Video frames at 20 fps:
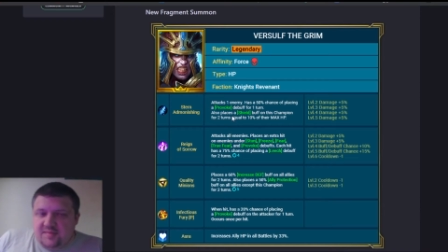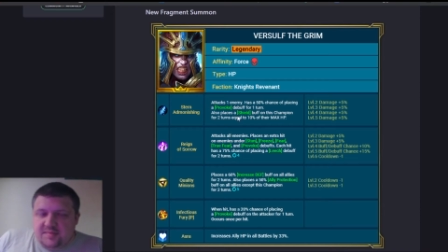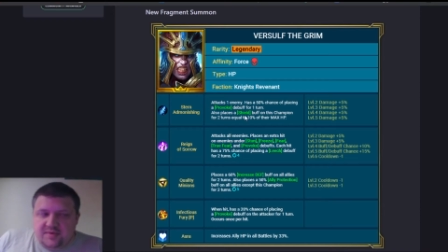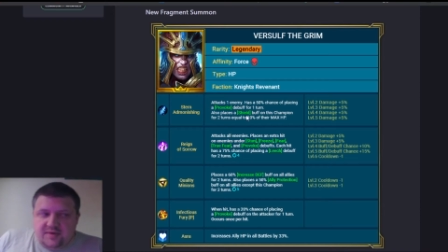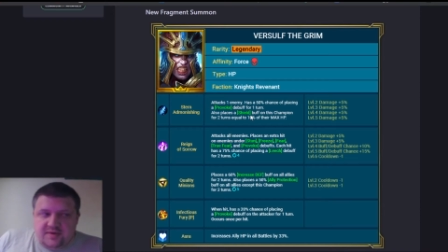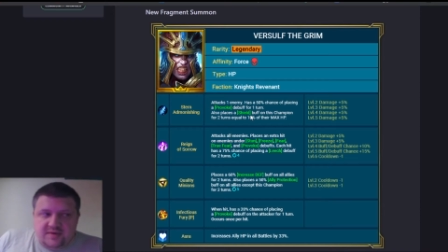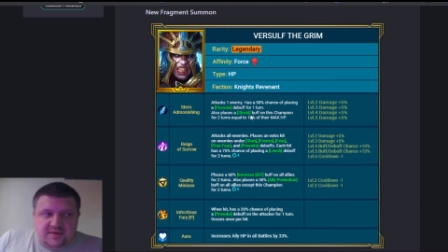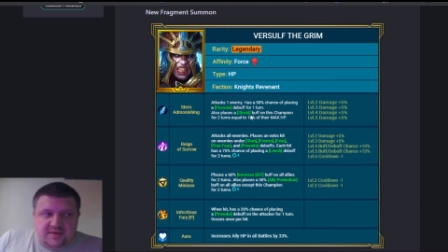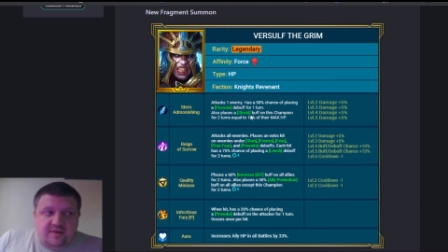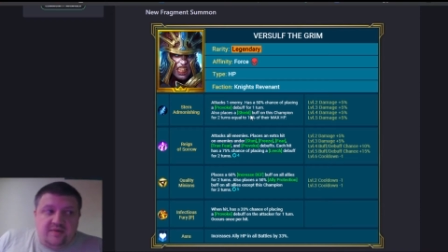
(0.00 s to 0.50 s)
and I
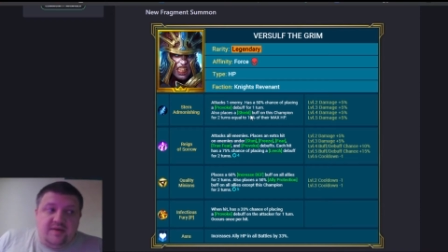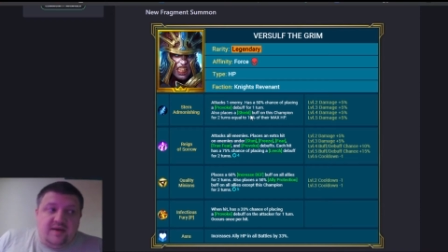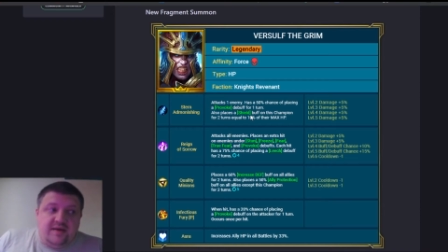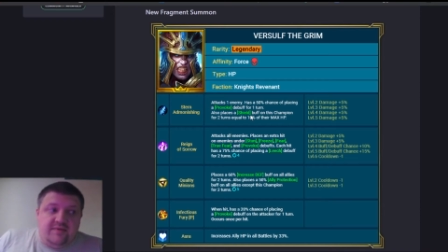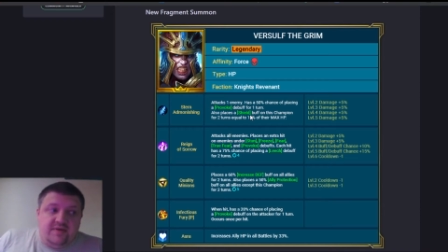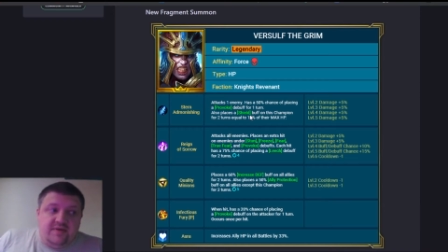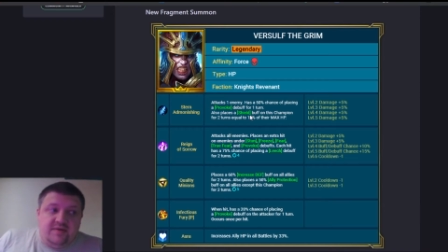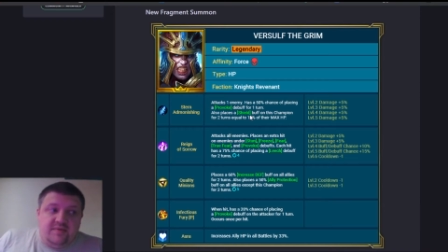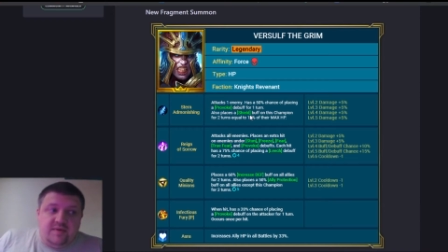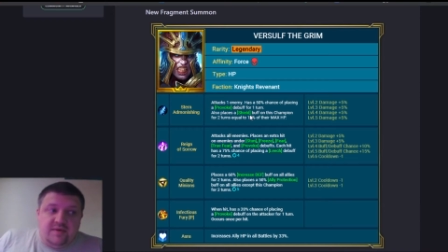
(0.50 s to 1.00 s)
don't have
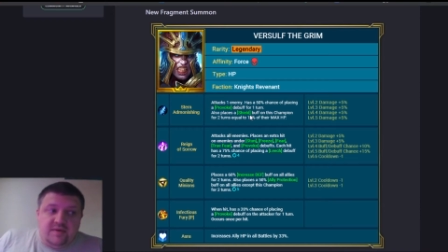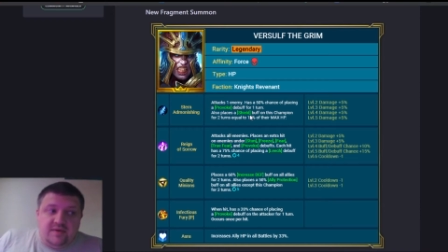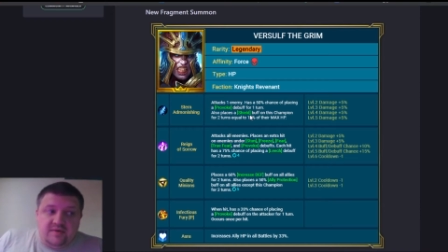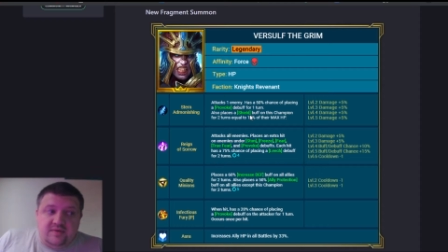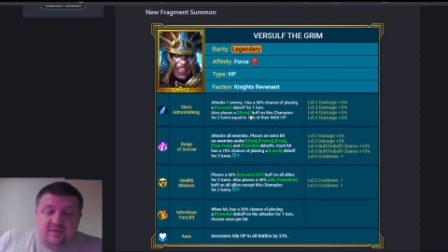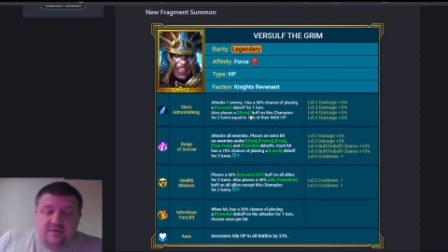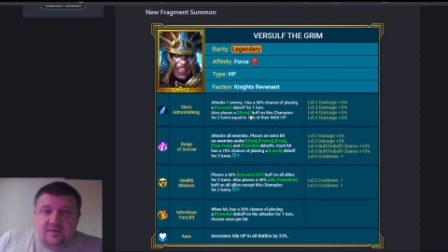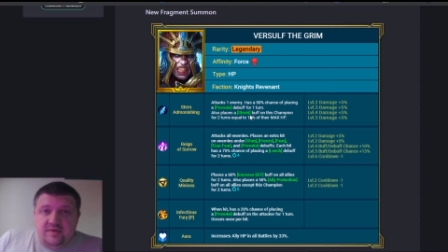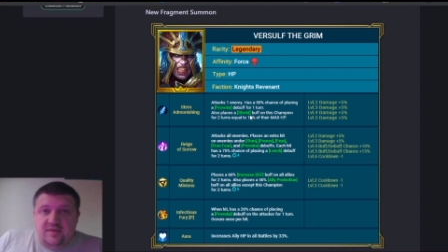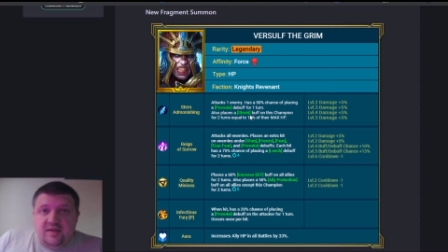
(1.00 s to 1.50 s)
anyone who can
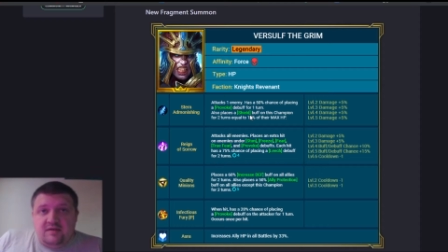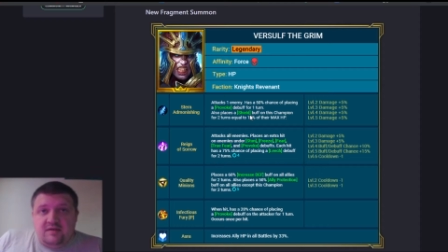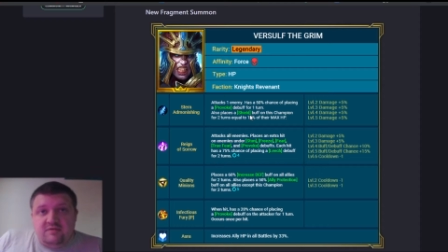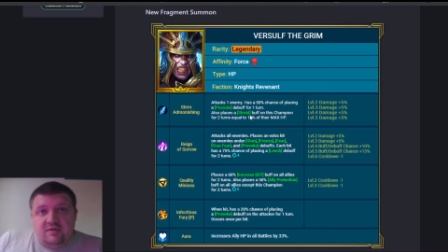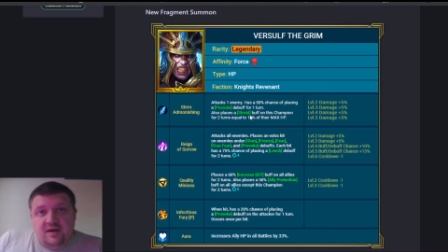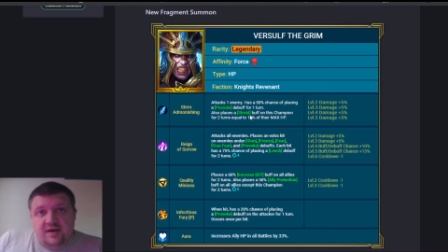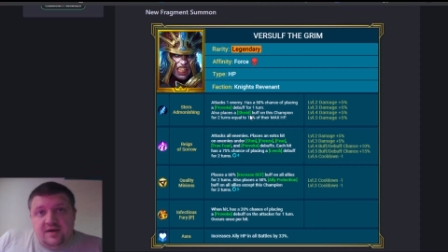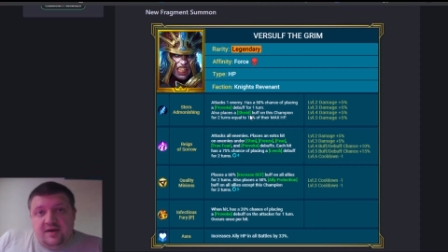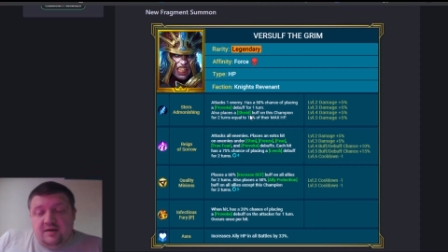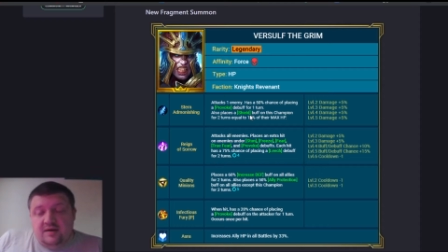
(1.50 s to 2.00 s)
do that
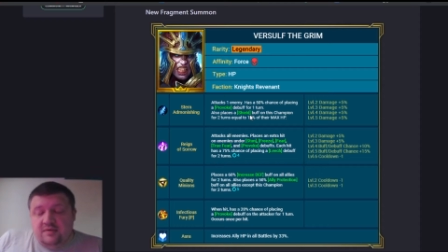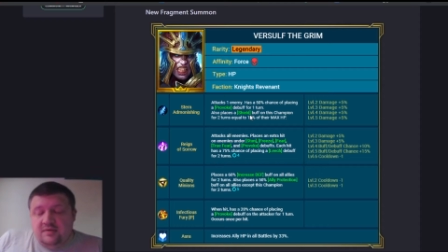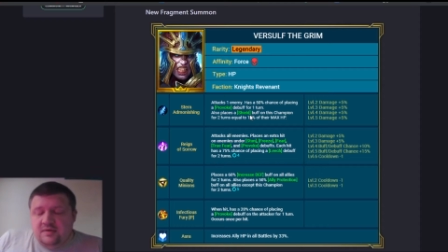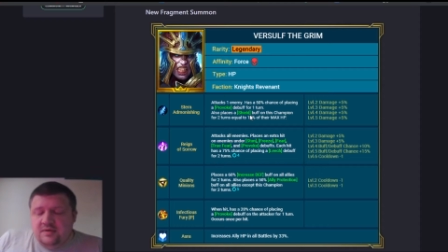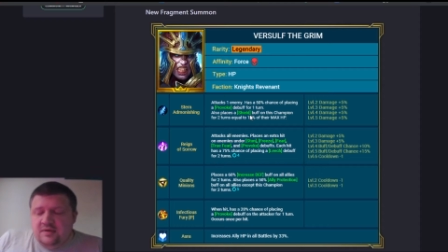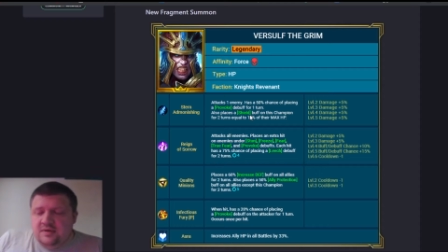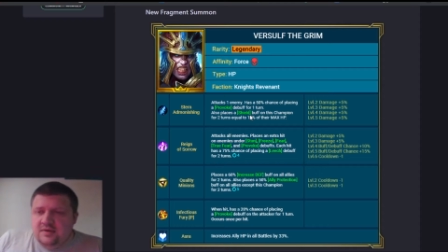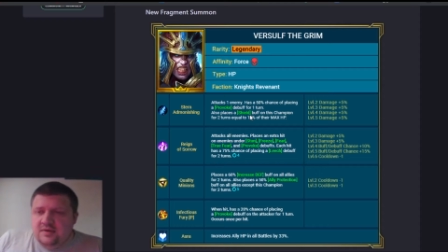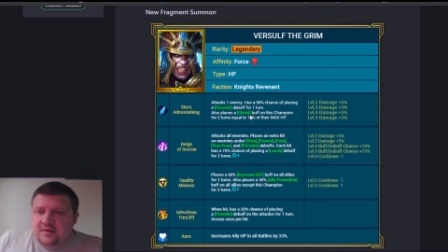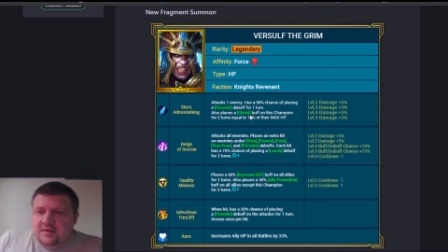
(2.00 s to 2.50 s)
right now.
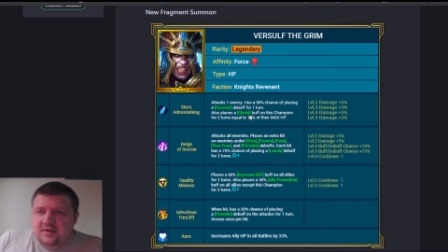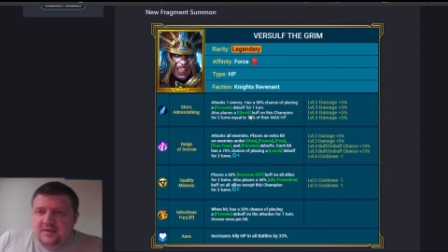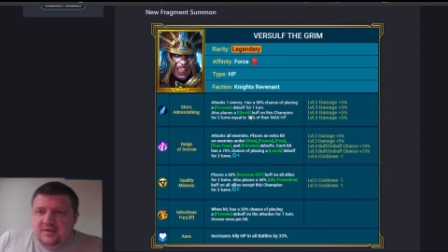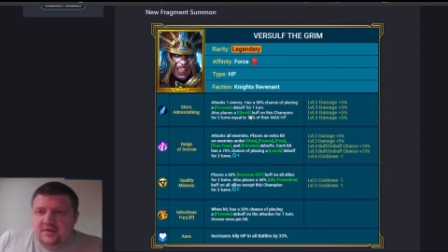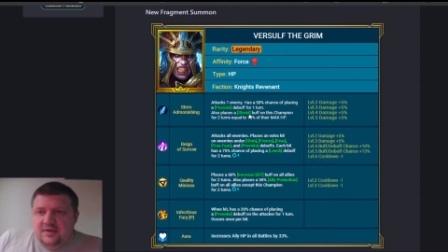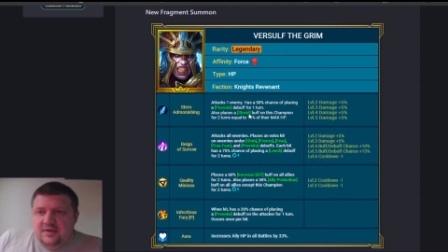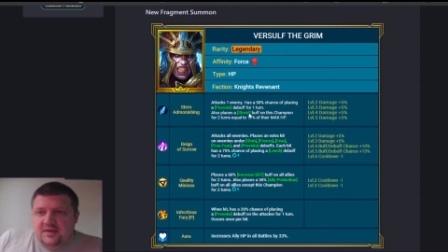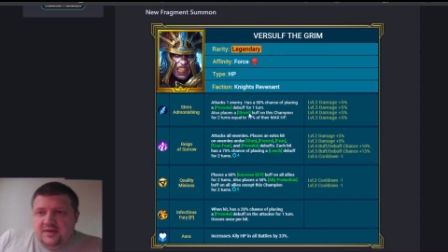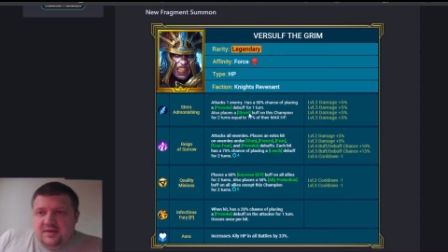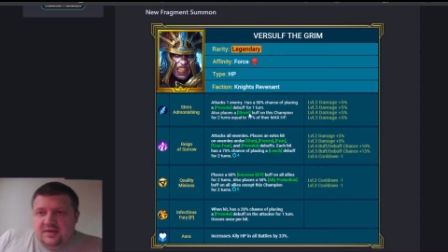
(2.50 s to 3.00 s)

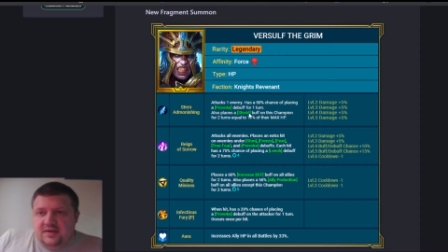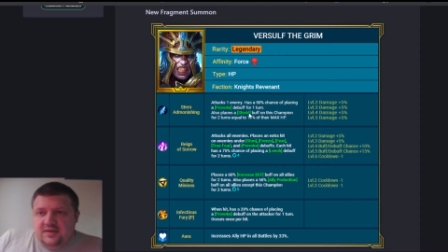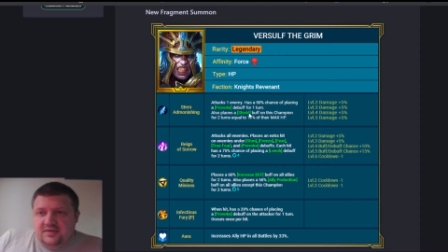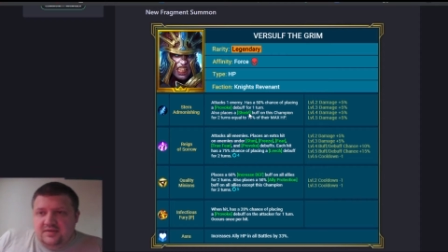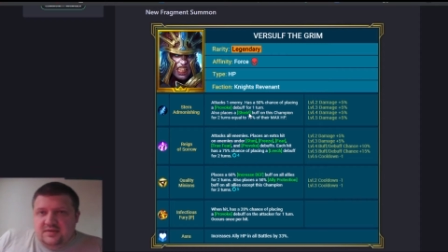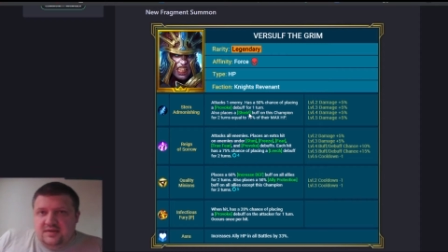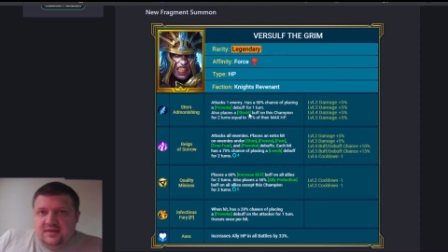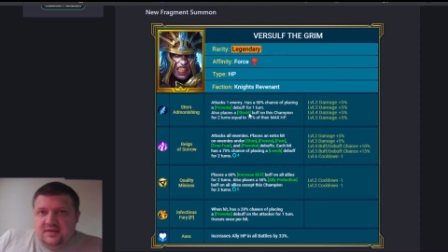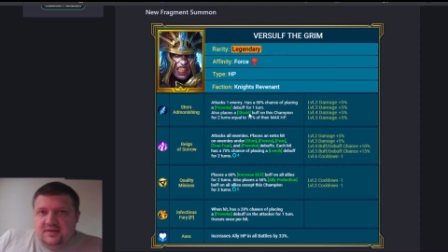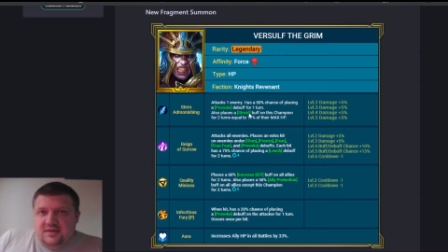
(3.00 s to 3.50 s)

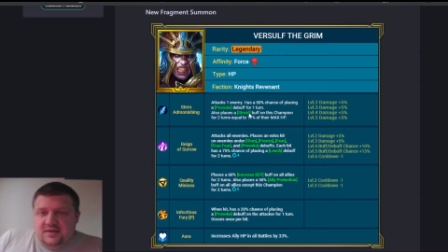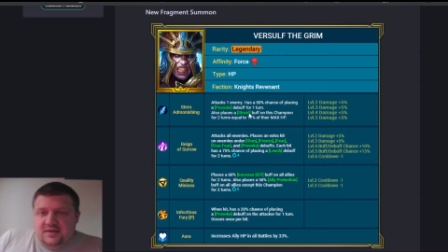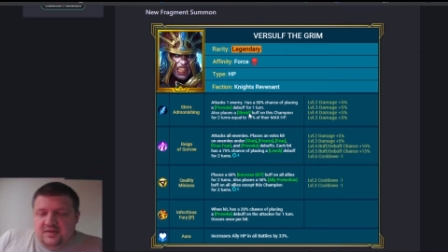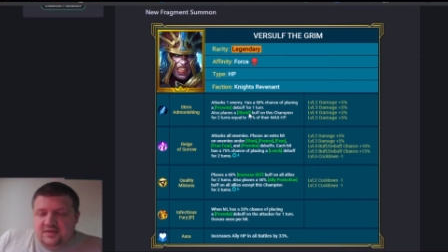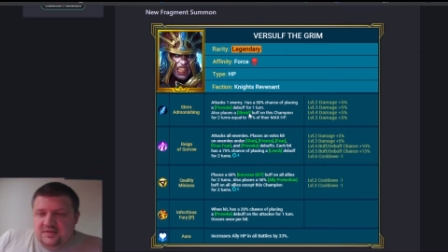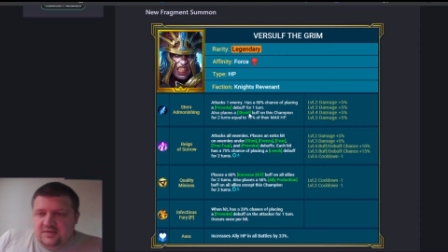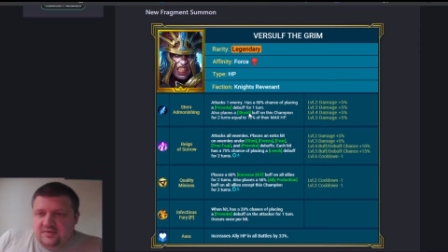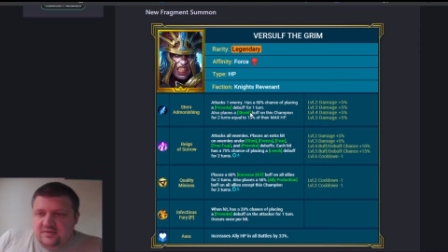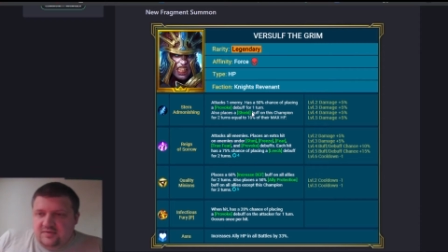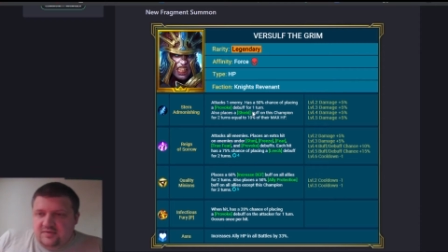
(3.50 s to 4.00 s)
Unless you